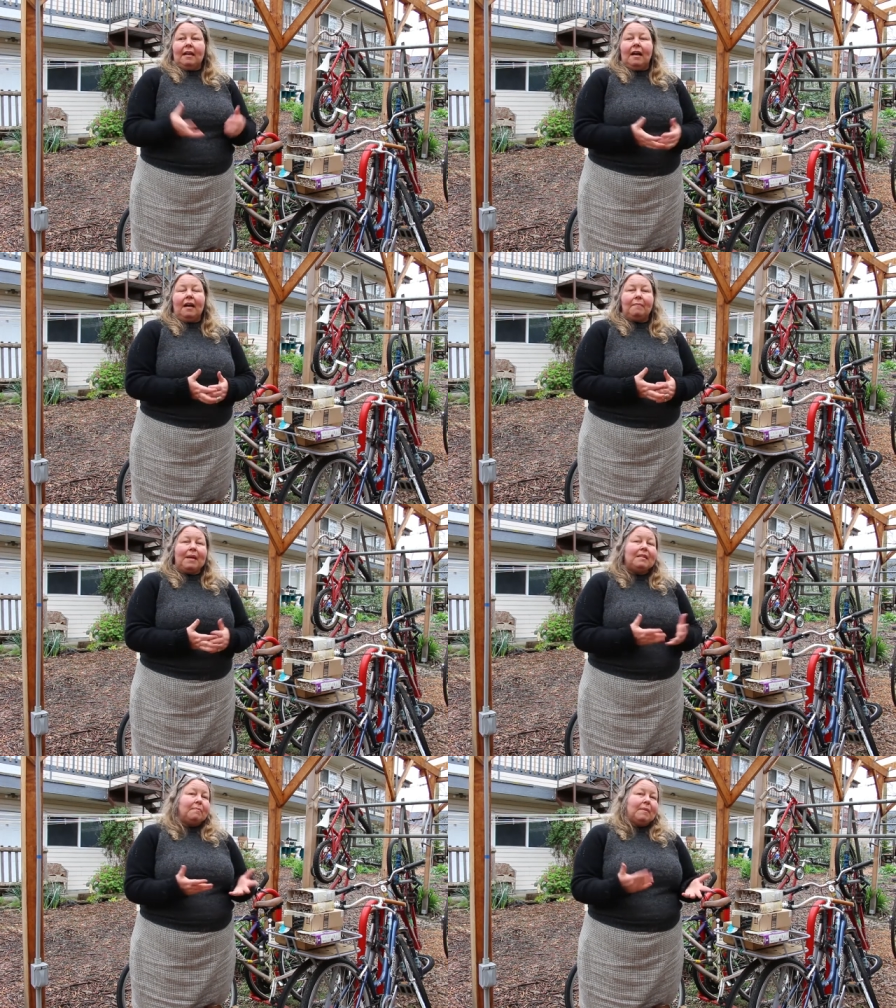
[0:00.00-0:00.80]
Uh,
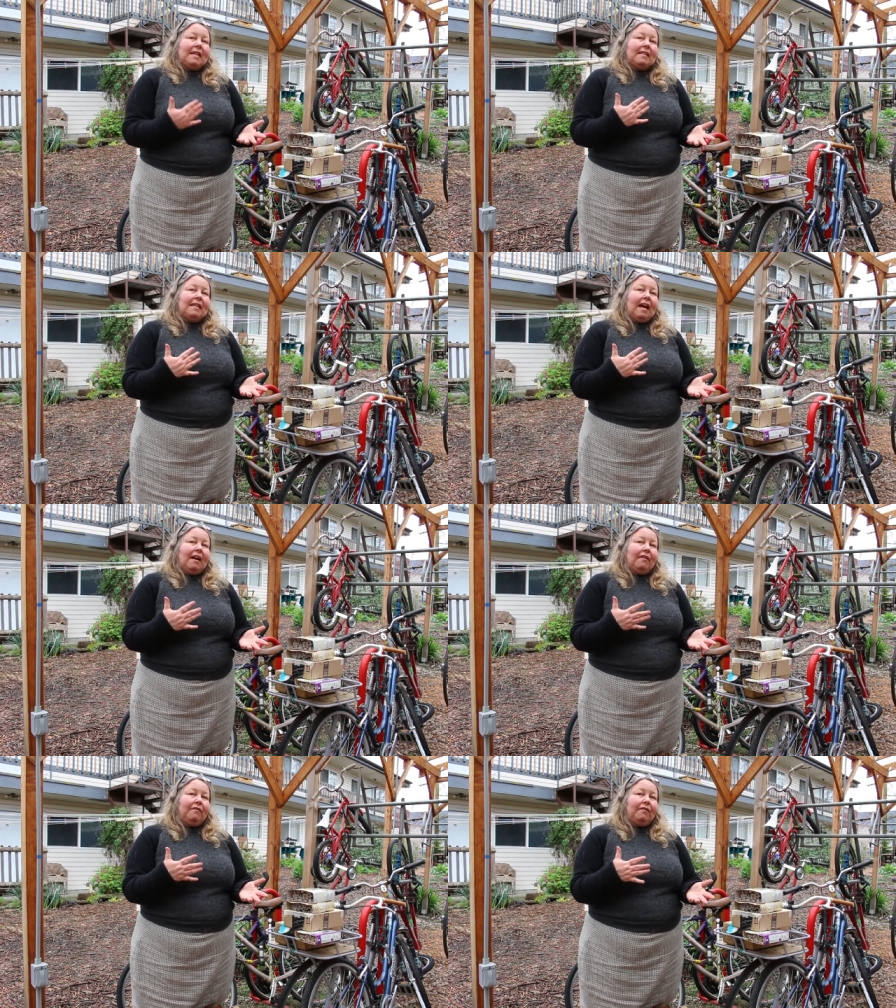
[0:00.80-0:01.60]
mason bees
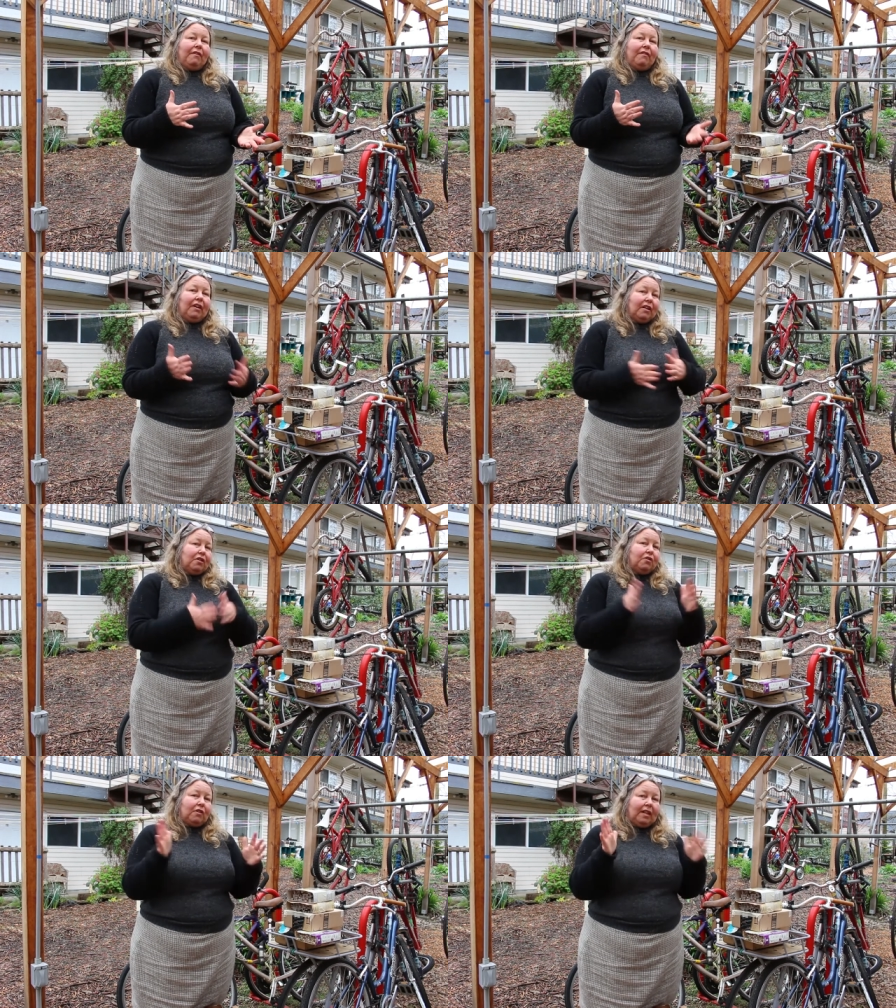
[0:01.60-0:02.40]
have a very
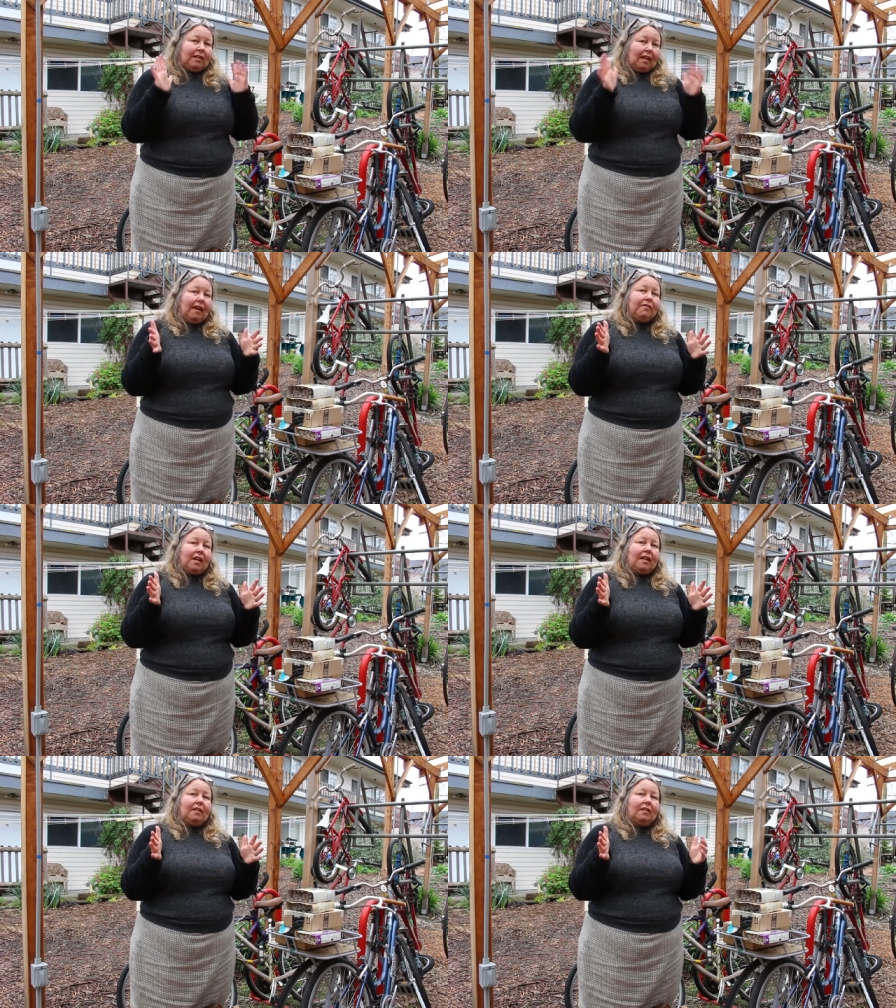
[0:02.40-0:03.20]
discrete life
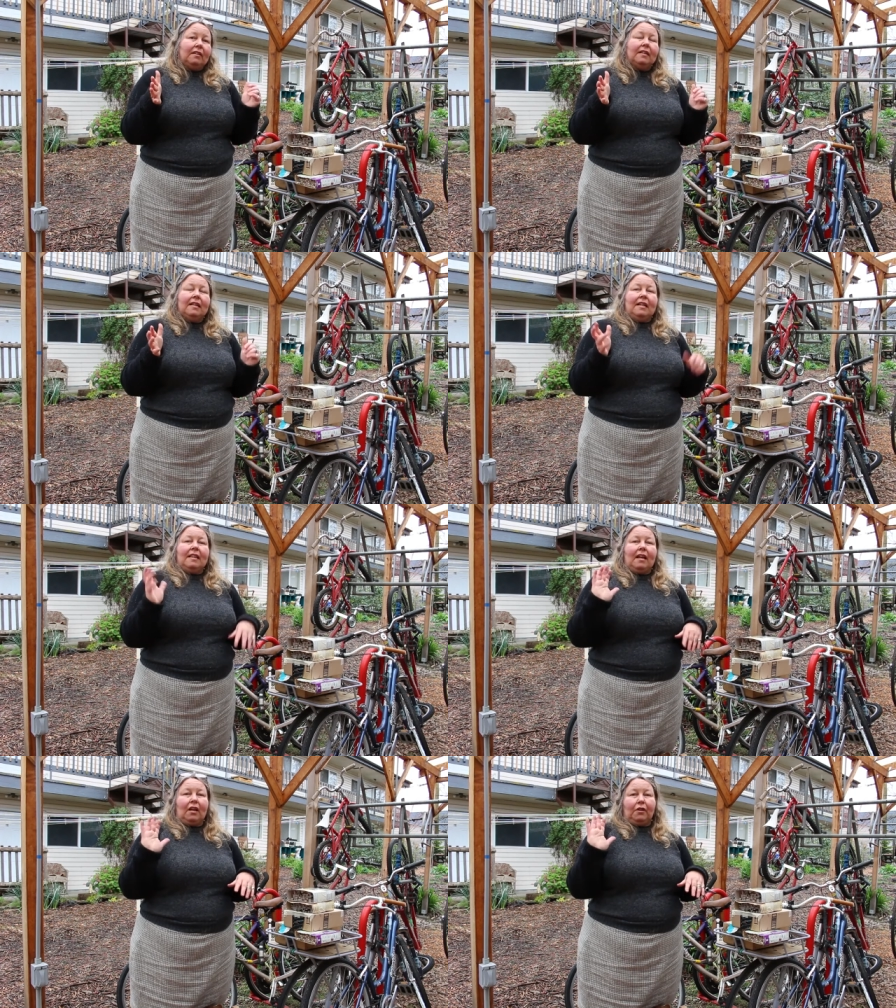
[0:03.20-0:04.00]
cycle
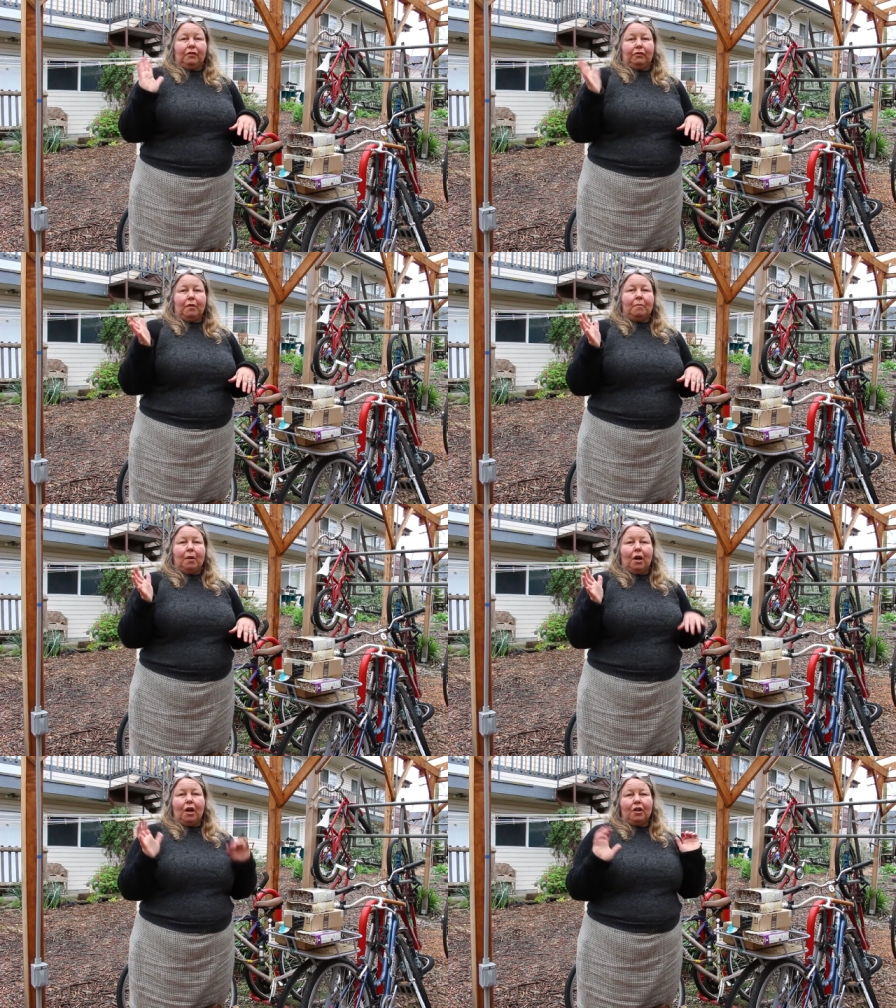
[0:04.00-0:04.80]
that goes from
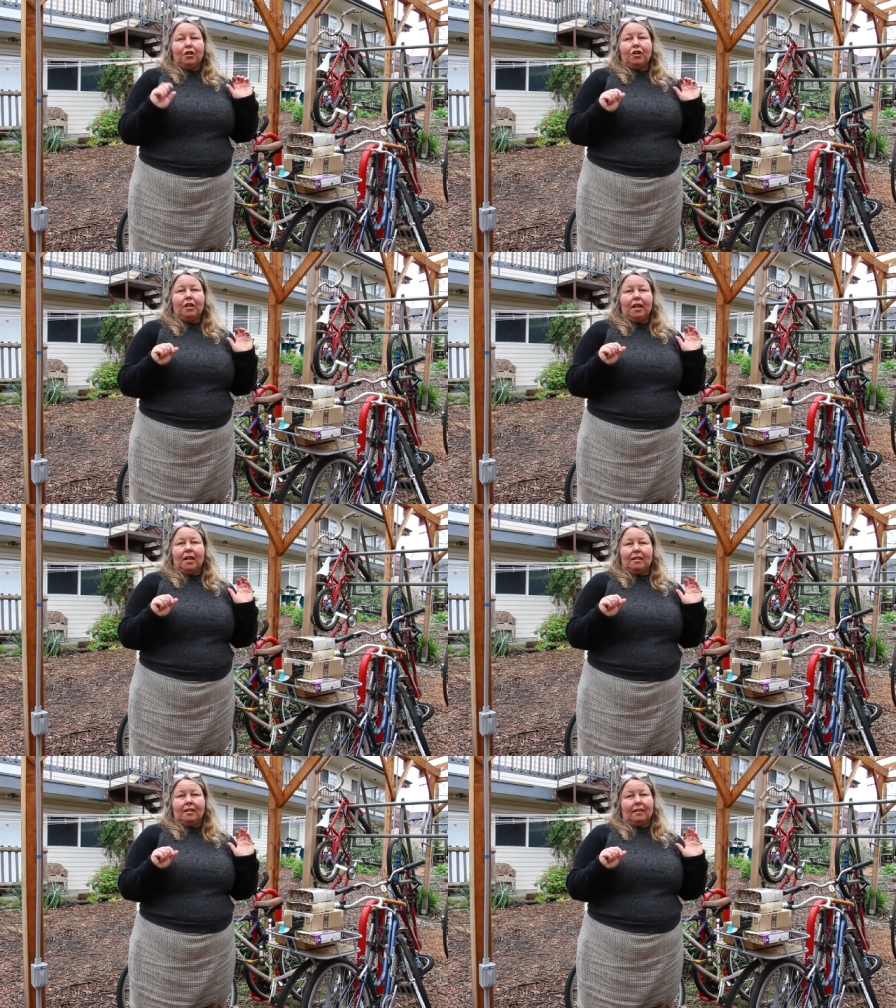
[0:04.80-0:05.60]
March
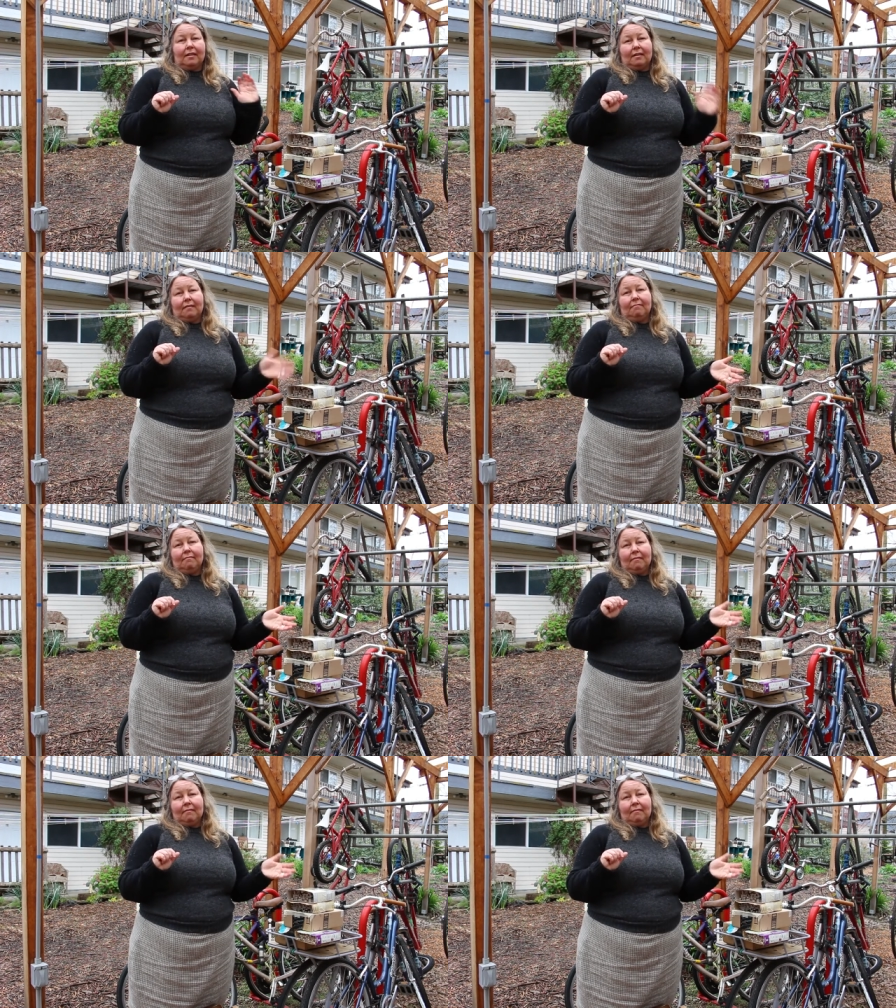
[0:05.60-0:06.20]
until